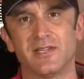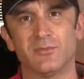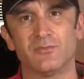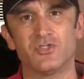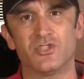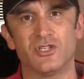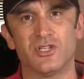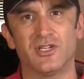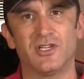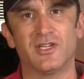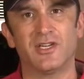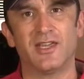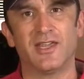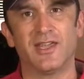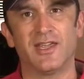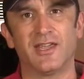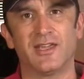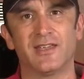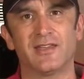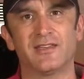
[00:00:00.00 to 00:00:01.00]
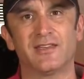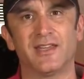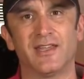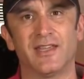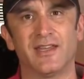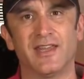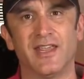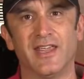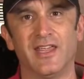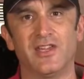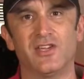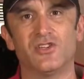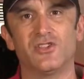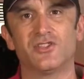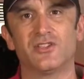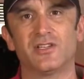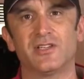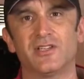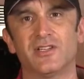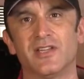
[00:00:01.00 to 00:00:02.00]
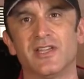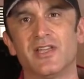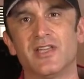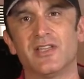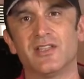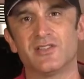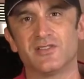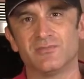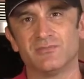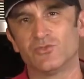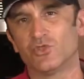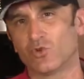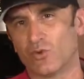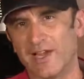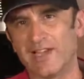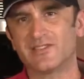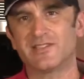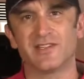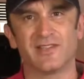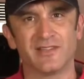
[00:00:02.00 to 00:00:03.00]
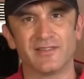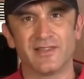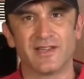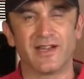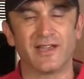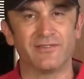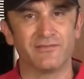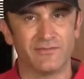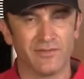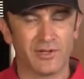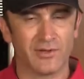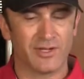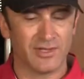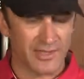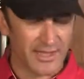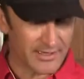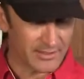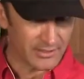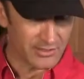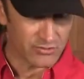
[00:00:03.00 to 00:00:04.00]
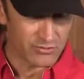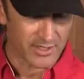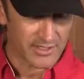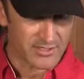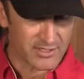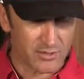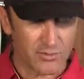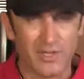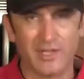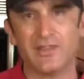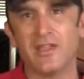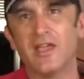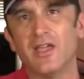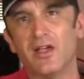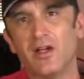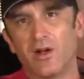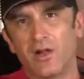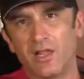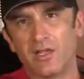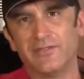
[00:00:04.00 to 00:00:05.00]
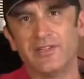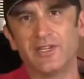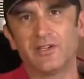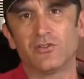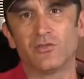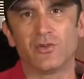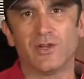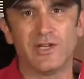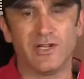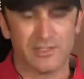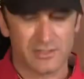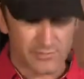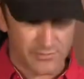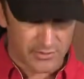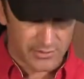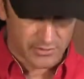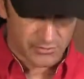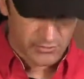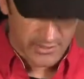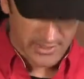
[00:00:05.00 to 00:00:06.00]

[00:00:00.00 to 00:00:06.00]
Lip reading: kimchi, and an Asian dressing that I very lightly dressed it with. All of the ingredients for the